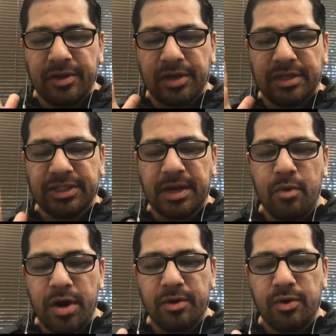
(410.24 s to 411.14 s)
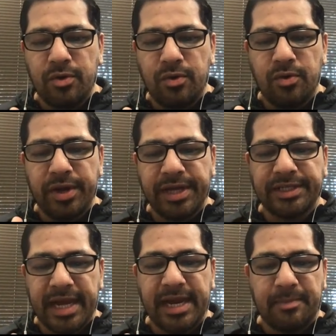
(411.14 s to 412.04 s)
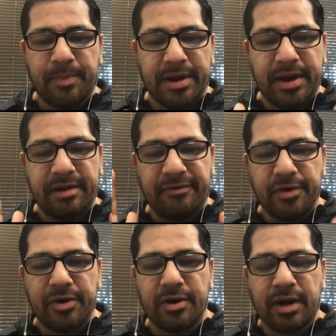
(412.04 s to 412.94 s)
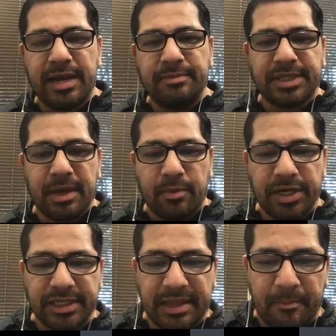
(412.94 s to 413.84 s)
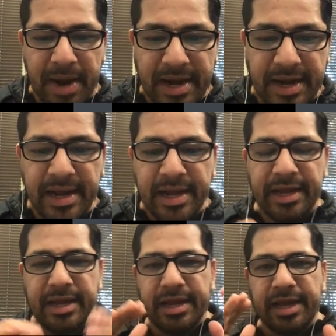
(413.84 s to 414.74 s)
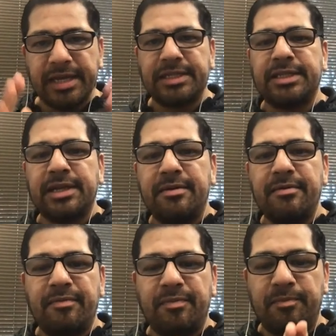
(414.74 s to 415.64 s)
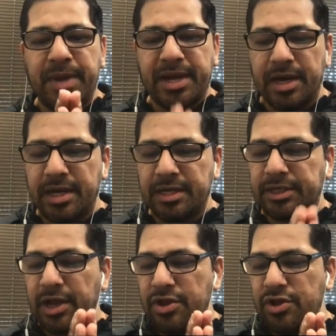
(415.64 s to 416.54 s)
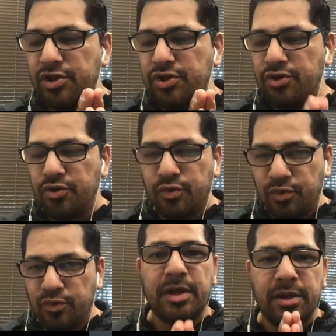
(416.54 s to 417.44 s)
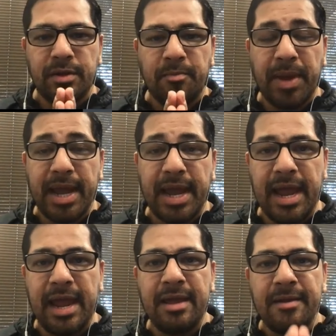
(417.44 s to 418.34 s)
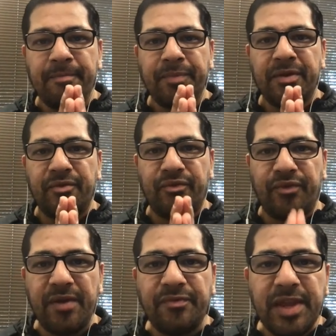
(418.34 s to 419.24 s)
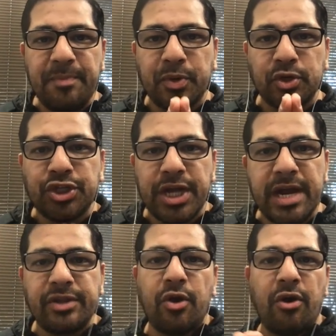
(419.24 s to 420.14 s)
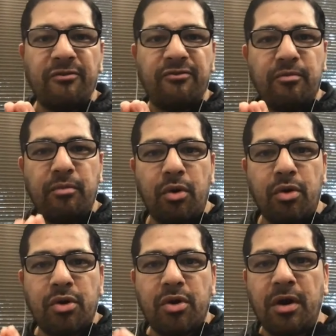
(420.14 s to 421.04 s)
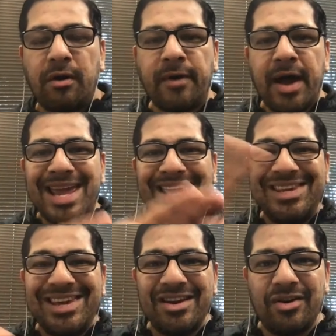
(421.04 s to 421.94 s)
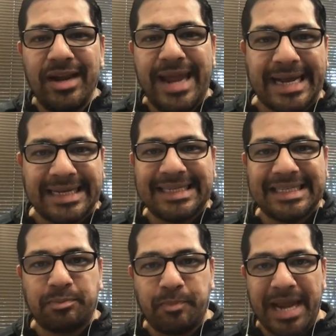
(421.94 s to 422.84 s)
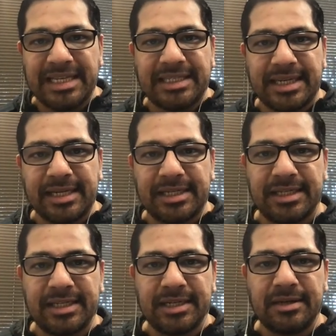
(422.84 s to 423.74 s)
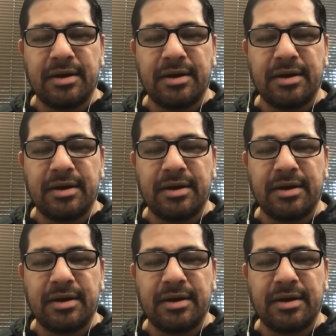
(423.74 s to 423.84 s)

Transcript: Someone who is a dependent, if you're going to claim someone as a dependent, is because you pay 50% of more of yearly expenses.